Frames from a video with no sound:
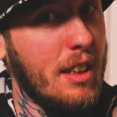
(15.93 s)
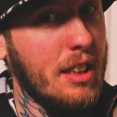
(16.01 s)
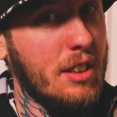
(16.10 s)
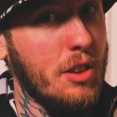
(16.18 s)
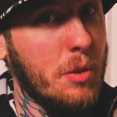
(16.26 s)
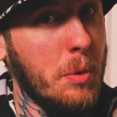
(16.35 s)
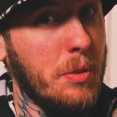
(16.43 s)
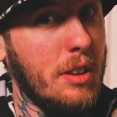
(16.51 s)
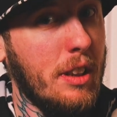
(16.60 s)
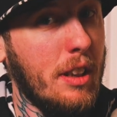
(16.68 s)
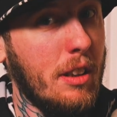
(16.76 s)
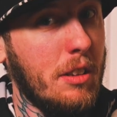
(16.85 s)
This is
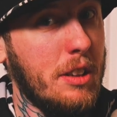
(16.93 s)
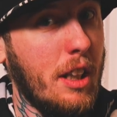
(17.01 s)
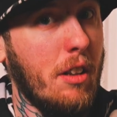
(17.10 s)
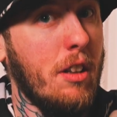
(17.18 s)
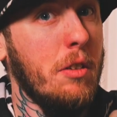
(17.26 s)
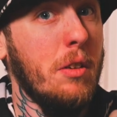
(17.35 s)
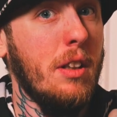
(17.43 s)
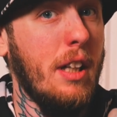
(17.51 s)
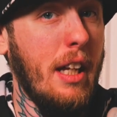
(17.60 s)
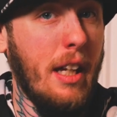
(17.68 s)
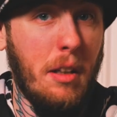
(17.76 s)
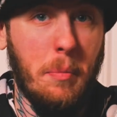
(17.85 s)
Wounded Healer Tarot,
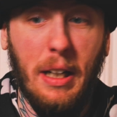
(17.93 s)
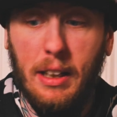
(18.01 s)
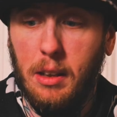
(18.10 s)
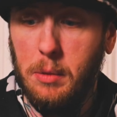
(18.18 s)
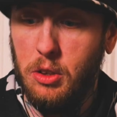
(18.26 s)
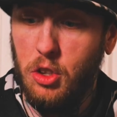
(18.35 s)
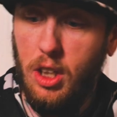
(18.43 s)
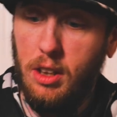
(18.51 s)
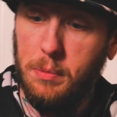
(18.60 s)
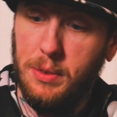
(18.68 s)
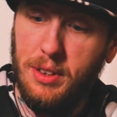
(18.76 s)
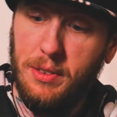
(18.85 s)
and my name is
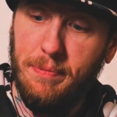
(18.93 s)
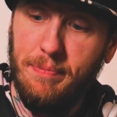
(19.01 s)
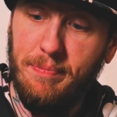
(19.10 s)
James.